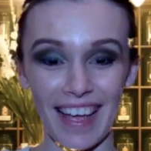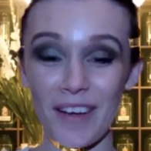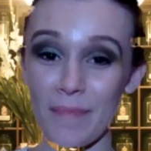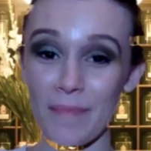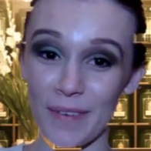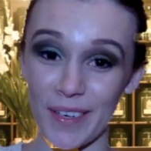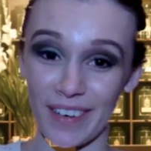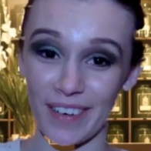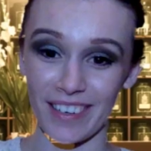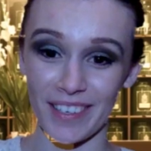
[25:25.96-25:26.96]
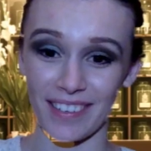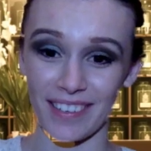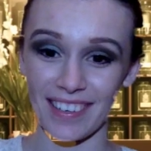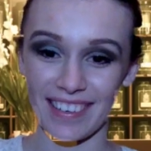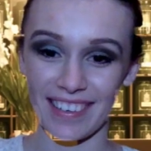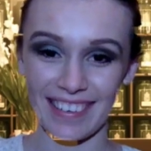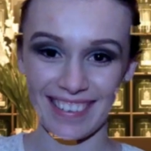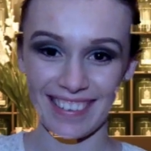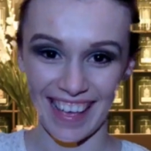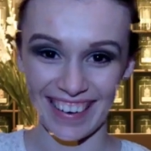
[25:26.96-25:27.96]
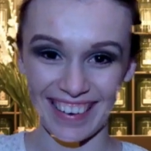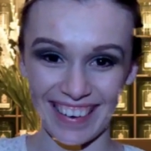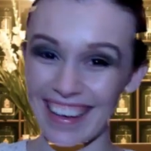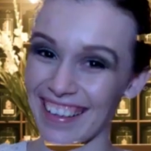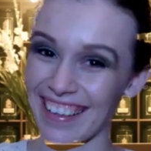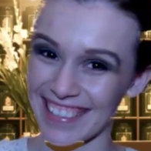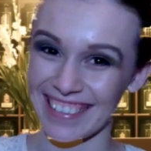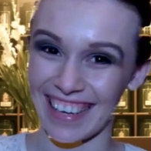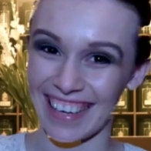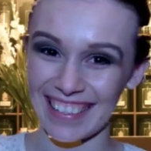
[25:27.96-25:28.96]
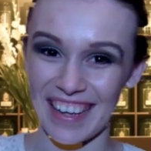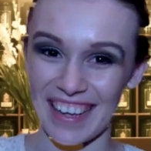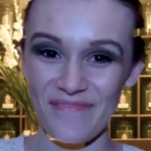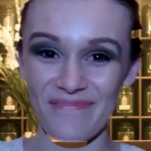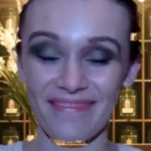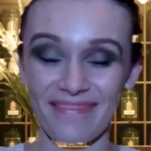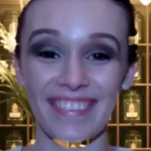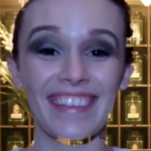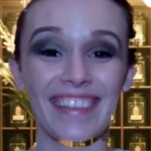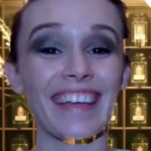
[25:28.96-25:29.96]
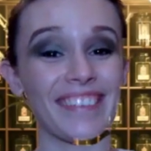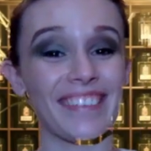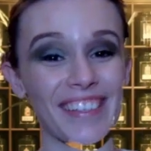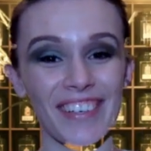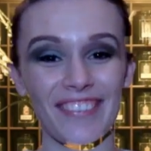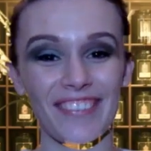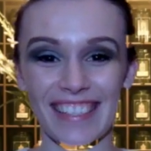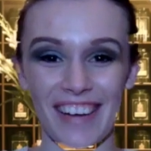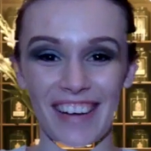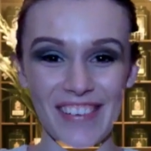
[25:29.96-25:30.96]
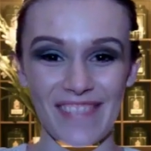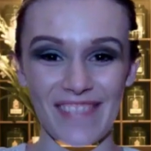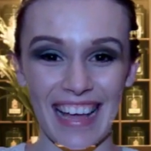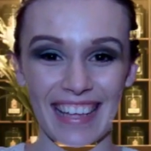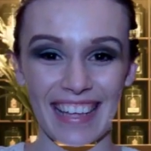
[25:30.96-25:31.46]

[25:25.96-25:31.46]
hope you enjoyed your tour, and I'll see you next time. Thank you so much for stopping by.